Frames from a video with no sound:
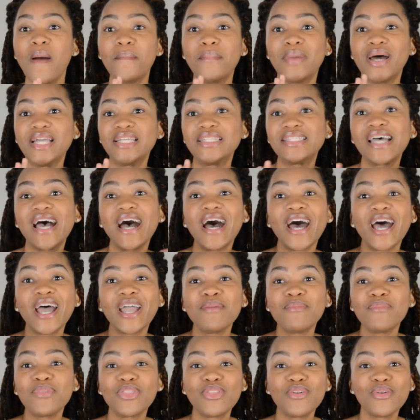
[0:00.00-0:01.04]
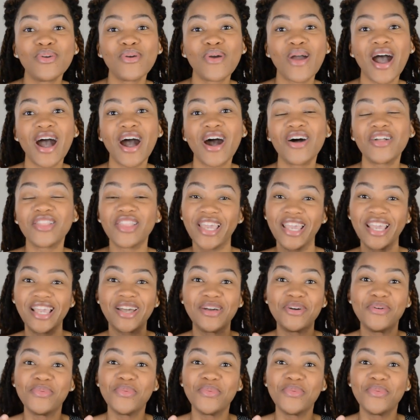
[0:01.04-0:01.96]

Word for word: my time throughout like